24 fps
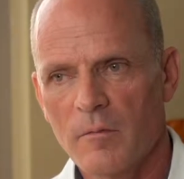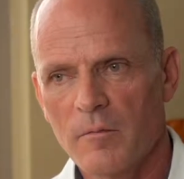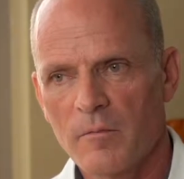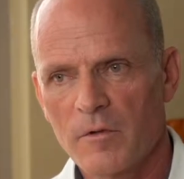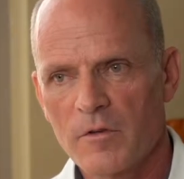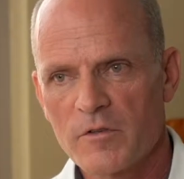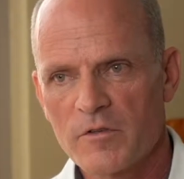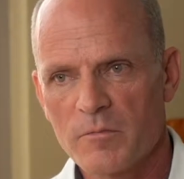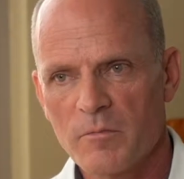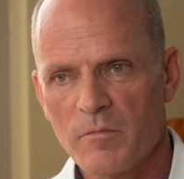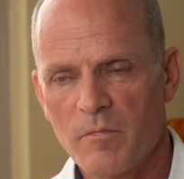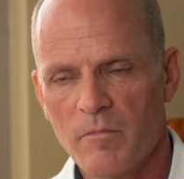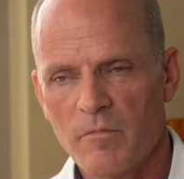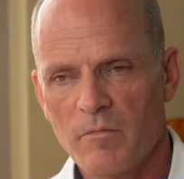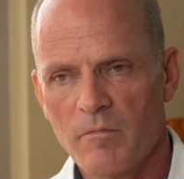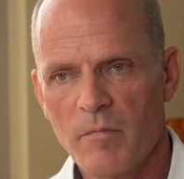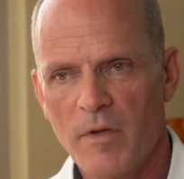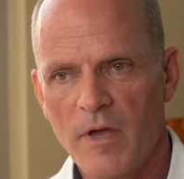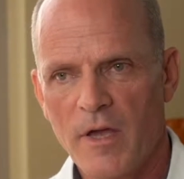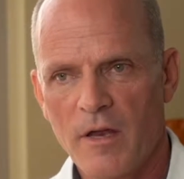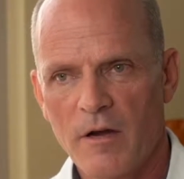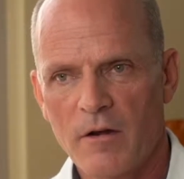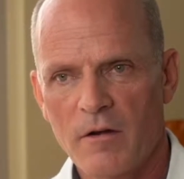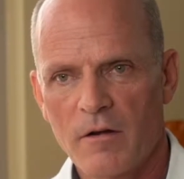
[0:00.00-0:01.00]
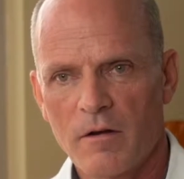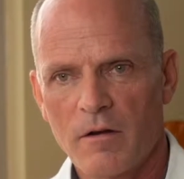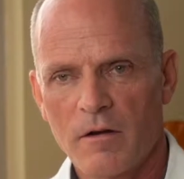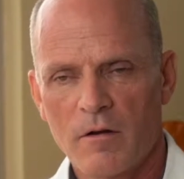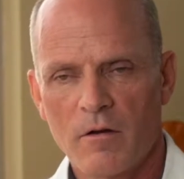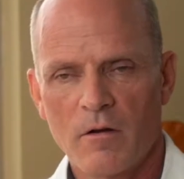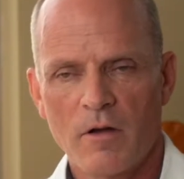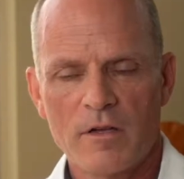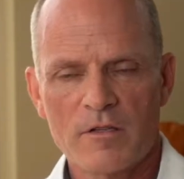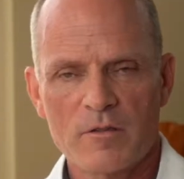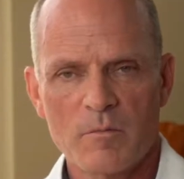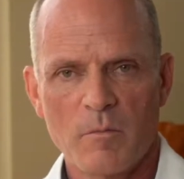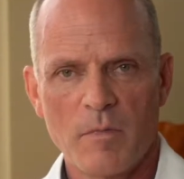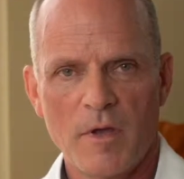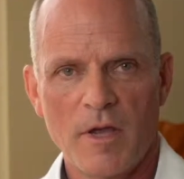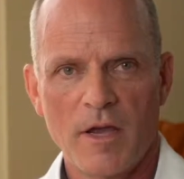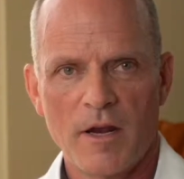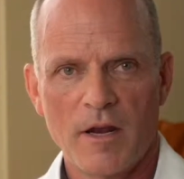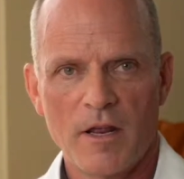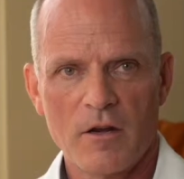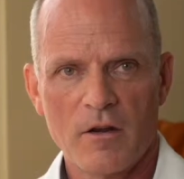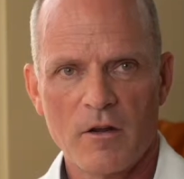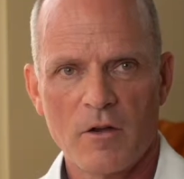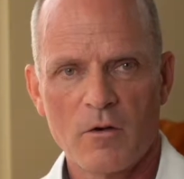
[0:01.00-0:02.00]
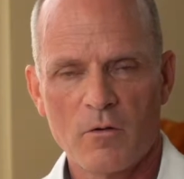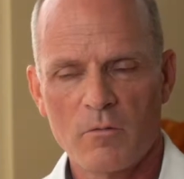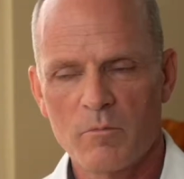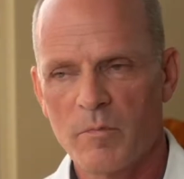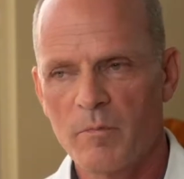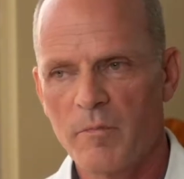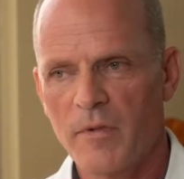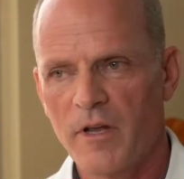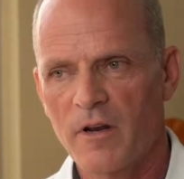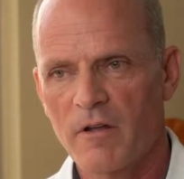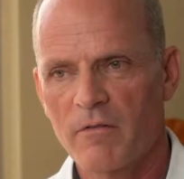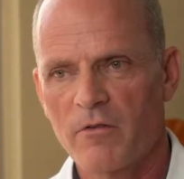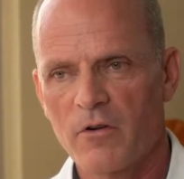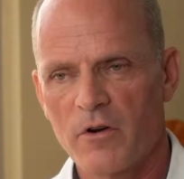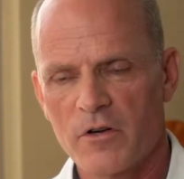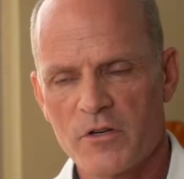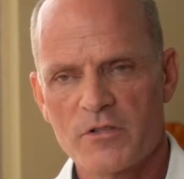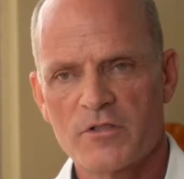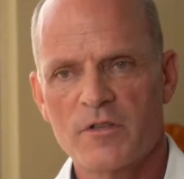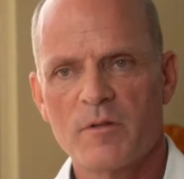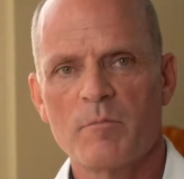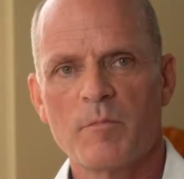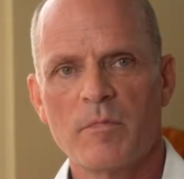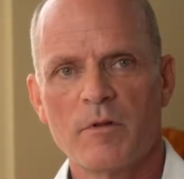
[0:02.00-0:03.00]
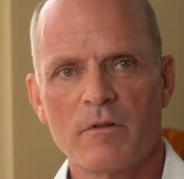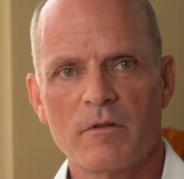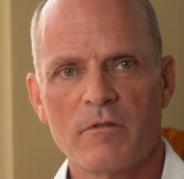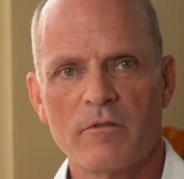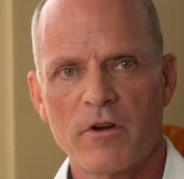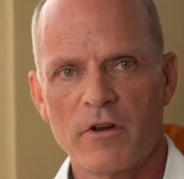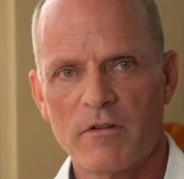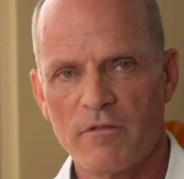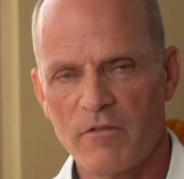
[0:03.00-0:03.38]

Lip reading: because men, as a man, I know men are very simple, very